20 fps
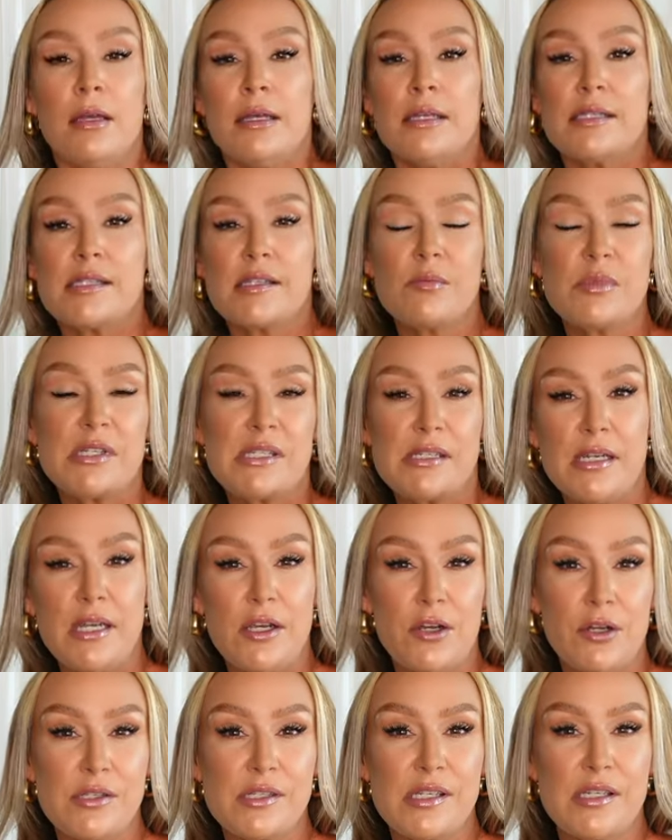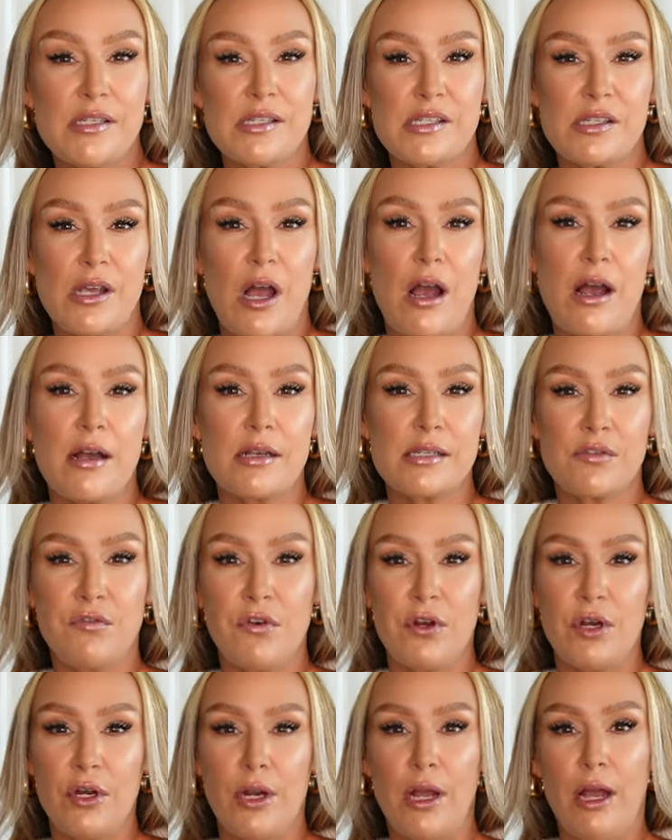some sneakers and socks
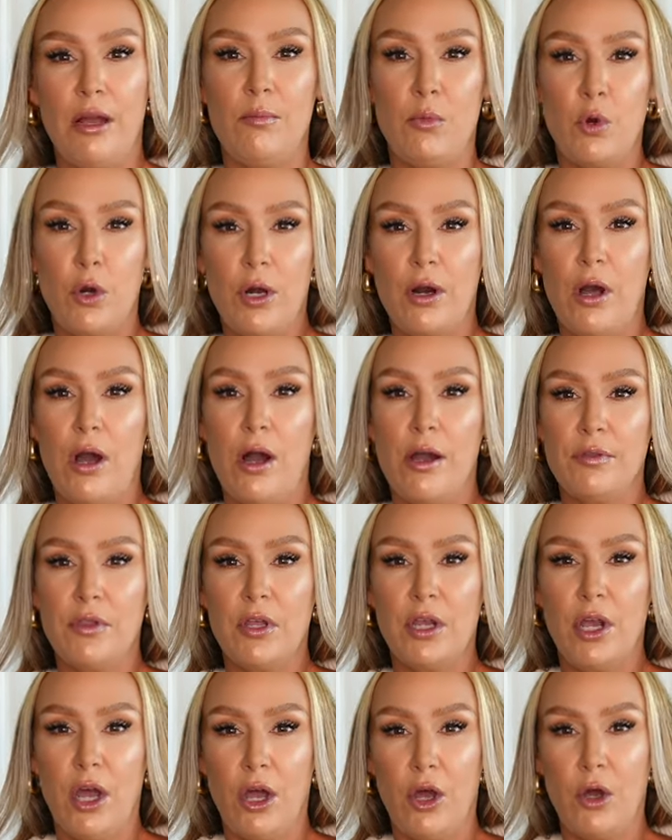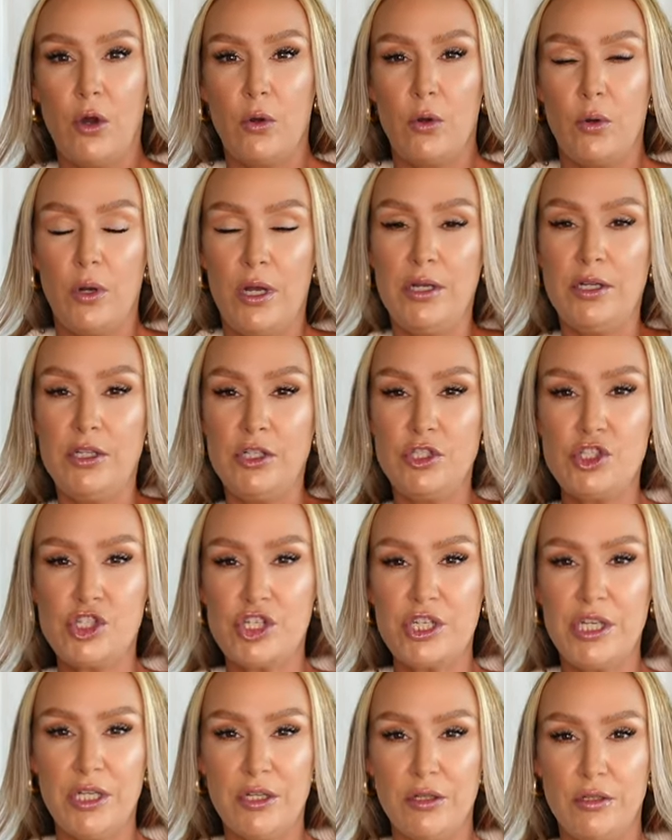for a more on the go
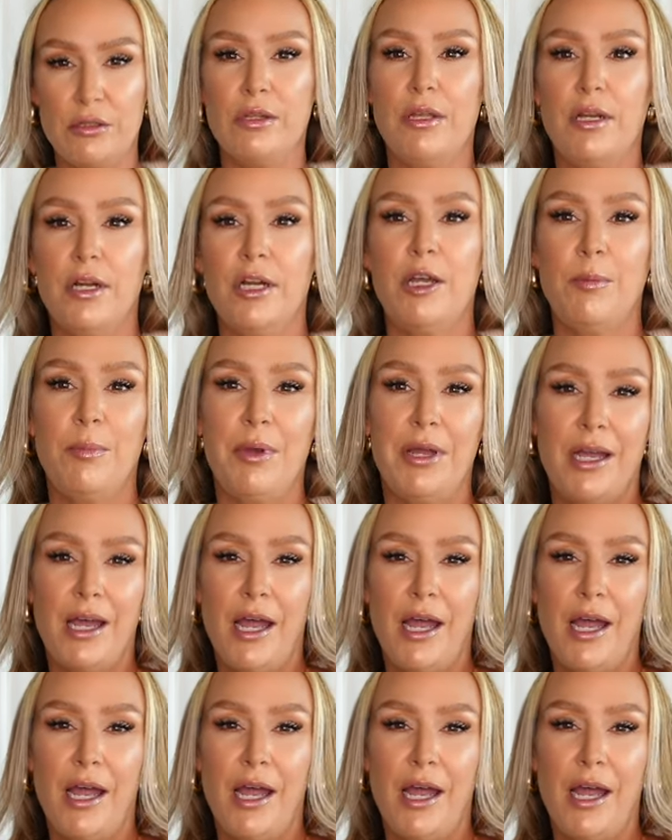chill look, but